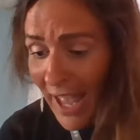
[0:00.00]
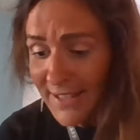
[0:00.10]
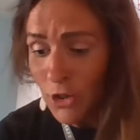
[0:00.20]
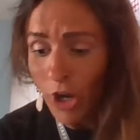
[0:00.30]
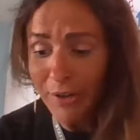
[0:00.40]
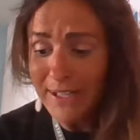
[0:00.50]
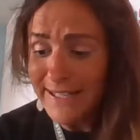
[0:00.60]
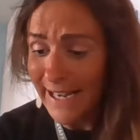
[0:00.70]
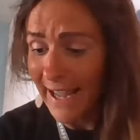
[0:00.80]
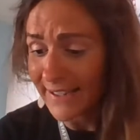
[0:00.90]
has not only
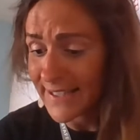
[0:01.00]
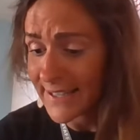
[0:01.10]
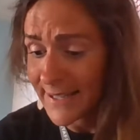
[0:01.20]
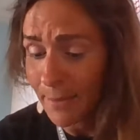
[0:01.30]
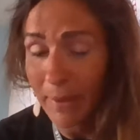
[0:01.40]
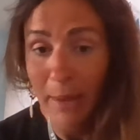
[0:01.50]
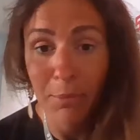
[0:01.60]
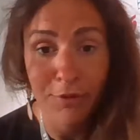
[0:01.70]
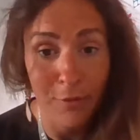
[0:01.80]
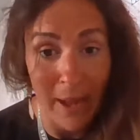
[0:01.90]
selected some
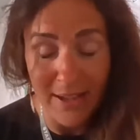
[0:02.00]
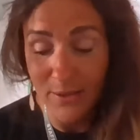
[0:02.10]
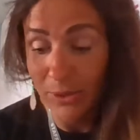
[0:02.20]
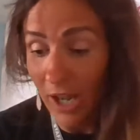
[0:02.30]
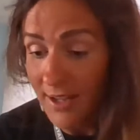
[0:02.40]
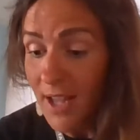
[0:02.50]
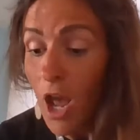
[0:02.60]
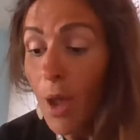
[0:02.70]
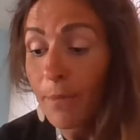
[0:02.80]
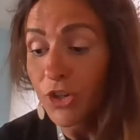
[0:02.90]
people from Hazel class,
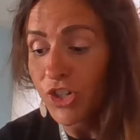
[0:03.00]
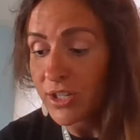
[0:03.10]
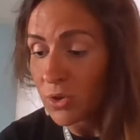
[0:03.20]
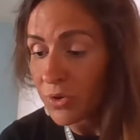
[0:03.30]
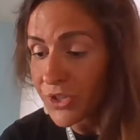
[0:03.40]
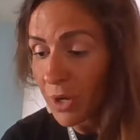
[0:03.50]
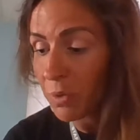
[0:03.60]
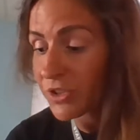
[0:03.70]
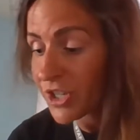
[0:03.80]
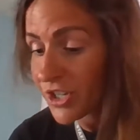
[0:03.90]
but she's also
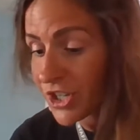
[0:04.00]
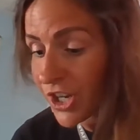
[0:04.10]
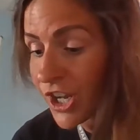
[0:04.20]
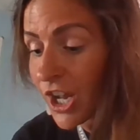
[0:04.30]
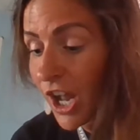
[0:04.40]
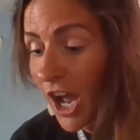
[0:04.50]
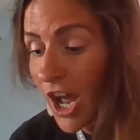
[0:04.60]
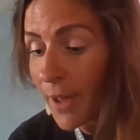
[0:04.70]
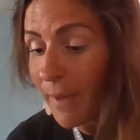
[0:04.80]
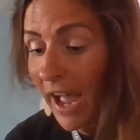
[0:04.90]
wanted to
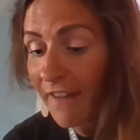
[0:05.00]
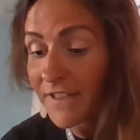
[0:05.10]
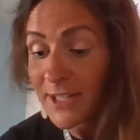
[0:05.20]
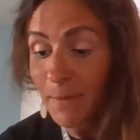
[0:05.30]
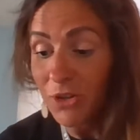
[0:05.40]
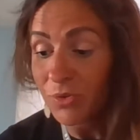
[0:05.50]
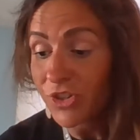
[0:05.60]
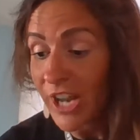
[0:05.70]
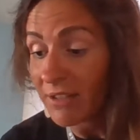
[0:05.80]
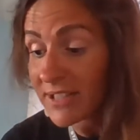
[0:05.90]
um, have a special
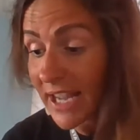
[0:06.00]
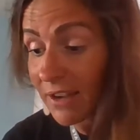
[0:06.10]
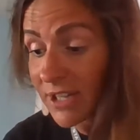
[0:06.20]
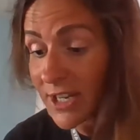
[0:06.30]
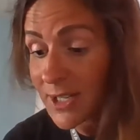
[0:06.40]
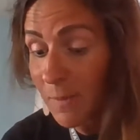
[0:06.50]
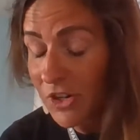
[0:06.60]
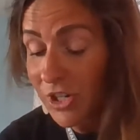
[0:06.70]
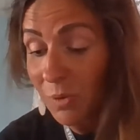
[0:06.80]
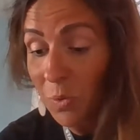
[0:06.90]
shout out and a
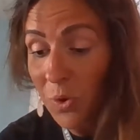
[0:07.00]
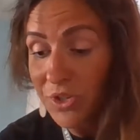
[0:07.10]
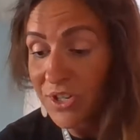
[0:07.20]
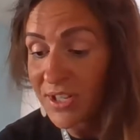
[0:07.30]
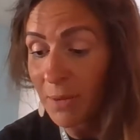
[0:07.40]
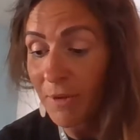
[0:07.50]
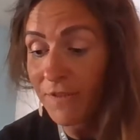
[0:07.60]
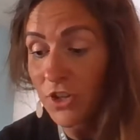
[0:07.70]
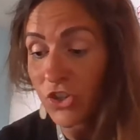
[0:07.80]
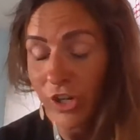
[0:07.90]
special award to some
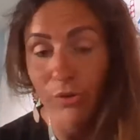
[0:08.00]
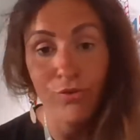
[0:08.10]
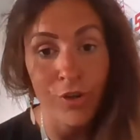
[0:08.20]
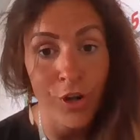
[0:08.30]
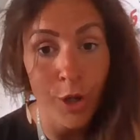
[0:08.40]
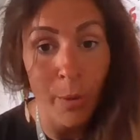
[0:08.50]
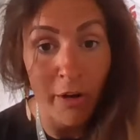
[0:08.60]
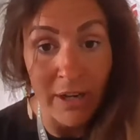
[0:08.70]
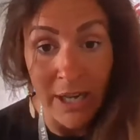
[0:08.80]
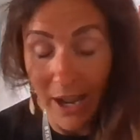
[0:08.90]
of the children who
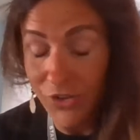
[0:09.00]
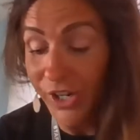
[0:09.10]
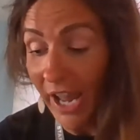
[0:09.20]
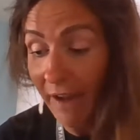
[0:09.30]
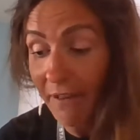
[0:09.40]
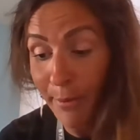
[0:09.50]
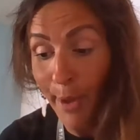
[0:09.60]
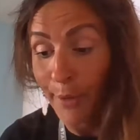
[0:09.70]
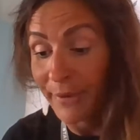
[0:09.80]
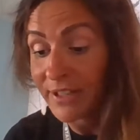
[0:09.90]
are in Educare at the
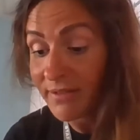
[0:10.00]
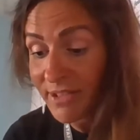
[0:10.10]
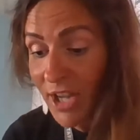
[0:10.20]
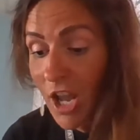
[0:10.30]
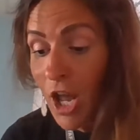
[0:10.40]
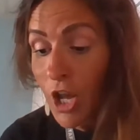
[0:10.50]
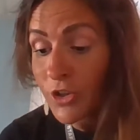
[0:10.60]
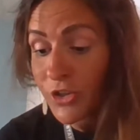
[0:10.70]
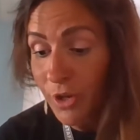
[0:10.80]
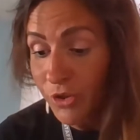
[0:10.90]
moment.
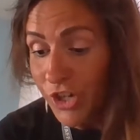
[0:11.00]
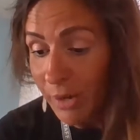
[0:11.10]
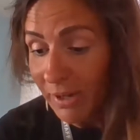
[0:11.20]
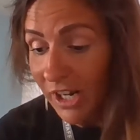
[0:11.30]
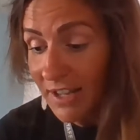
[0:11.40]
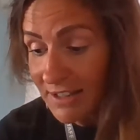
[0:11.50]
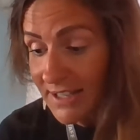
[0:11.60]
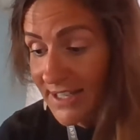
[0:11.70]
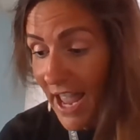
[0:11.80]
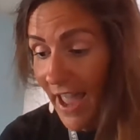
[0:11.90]
So she would like
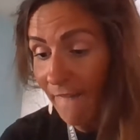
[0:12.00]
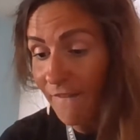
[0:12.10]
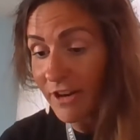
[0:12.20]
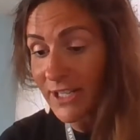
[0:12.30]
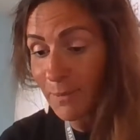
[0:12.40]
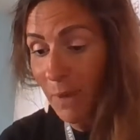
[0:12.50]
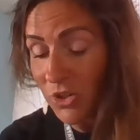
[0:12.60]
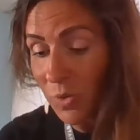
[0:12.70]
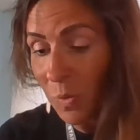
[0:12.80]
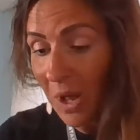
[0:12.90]
to say a very
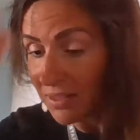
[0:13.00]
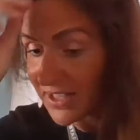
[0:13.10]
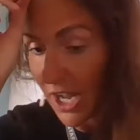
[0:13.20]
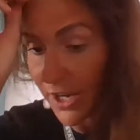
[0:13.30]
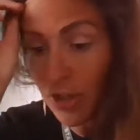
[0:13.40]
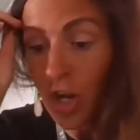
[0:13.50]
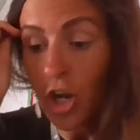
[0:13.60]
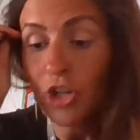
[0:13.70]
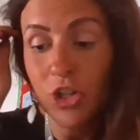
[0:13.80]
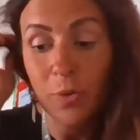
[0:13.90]
special well done
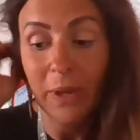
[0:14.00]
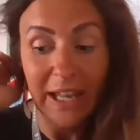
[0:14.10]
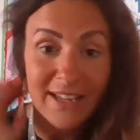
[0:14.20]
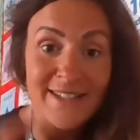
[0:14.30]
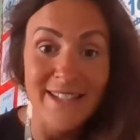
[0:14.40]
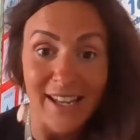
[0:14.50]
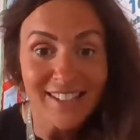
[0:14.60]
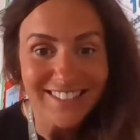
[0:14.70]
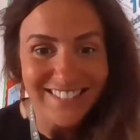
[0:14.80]
to Izzy,